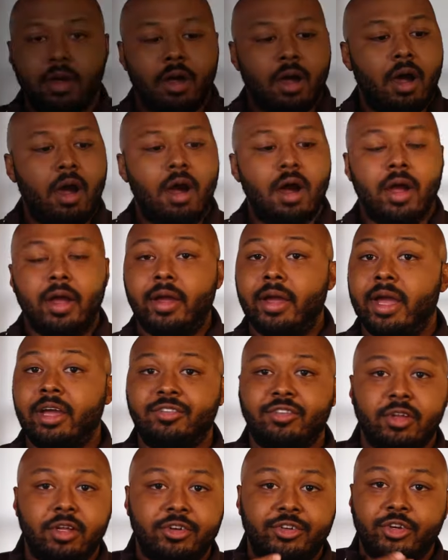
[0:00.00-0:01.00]
All right,
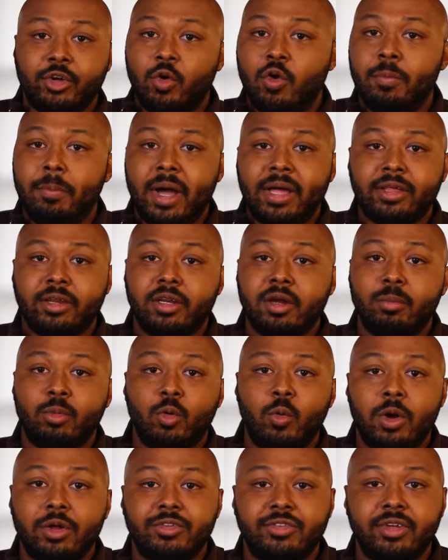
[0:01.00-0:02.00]
excellent showing by the
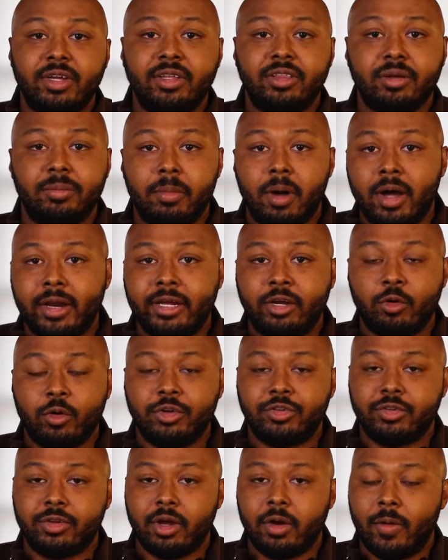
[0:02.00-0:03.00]
number one seed, the Monte
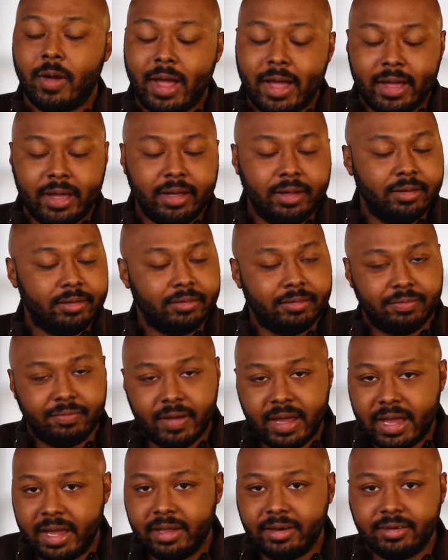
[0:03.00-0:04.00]
Cristo A.
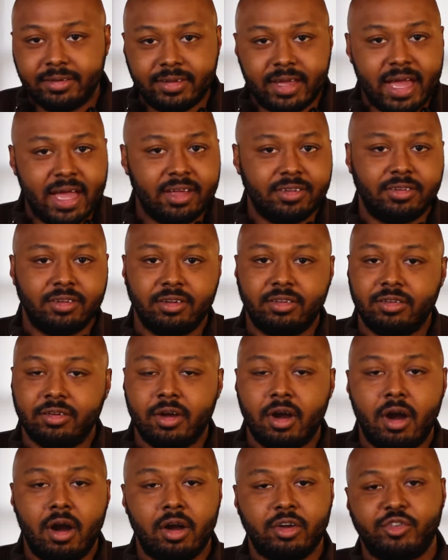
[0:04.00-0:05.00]
Fantastic
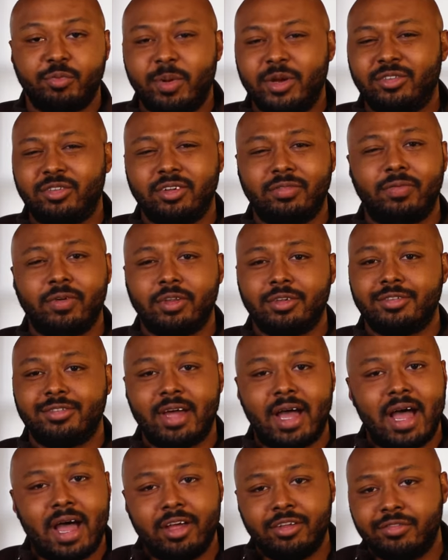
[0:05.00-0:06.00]
cigar, especially for the
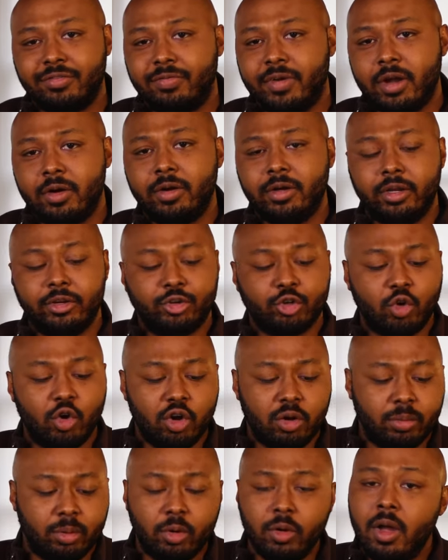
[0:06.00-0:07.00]
size, very
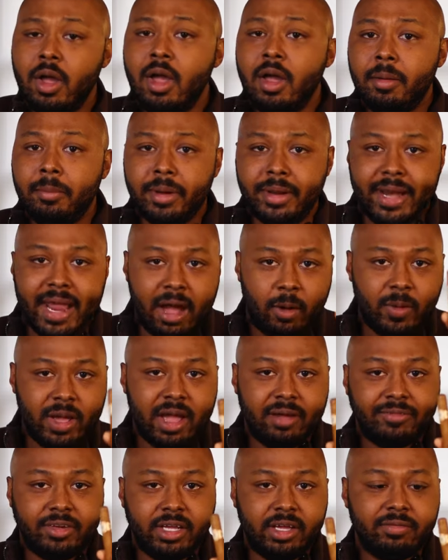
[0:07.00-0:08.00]
enjoyable. But now we
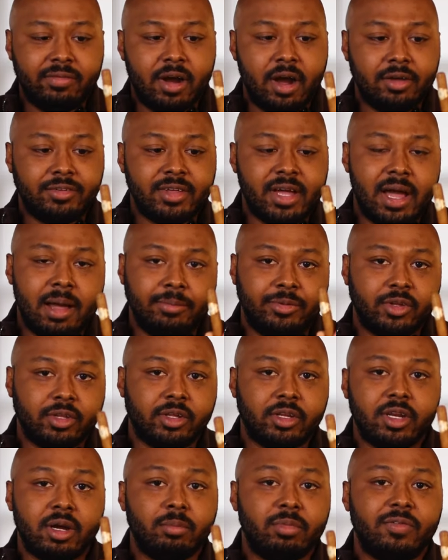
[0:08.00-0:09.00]
have to give our time to
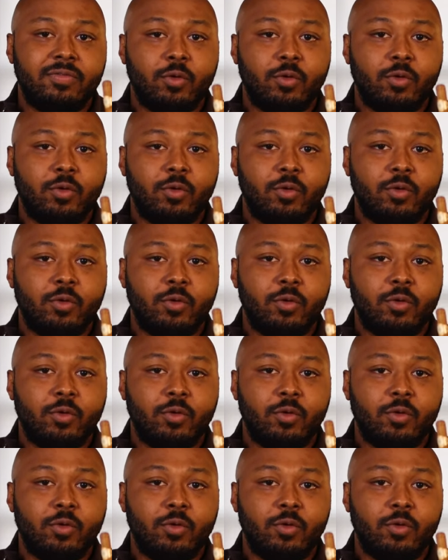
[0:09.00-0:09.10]
the number